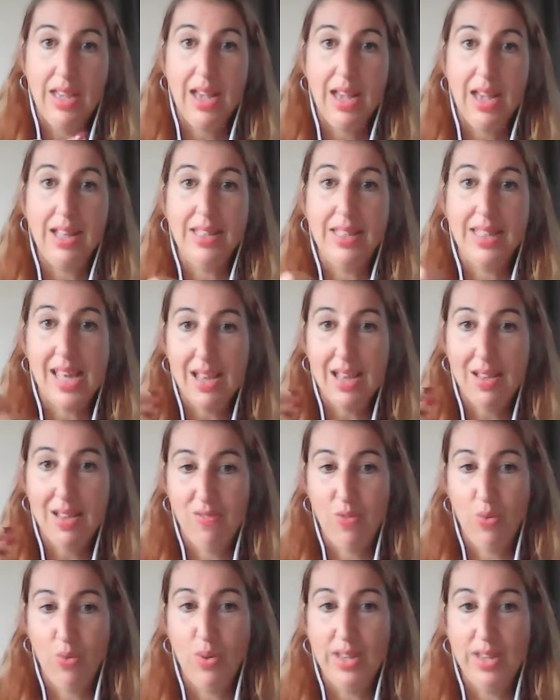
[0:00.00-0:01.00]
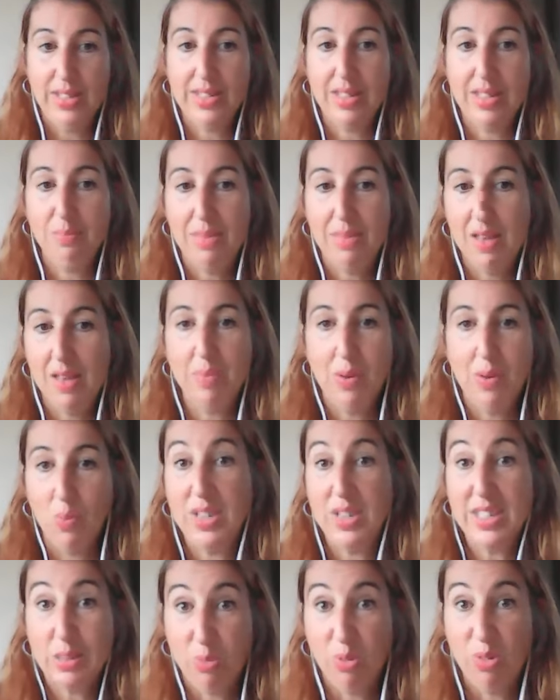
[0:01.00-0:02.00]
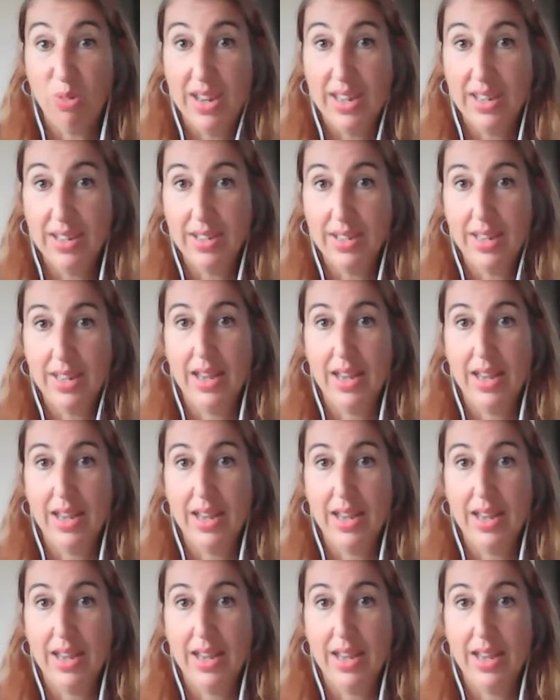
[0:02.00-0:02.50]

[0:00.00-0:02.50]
and that voice that may have been whispering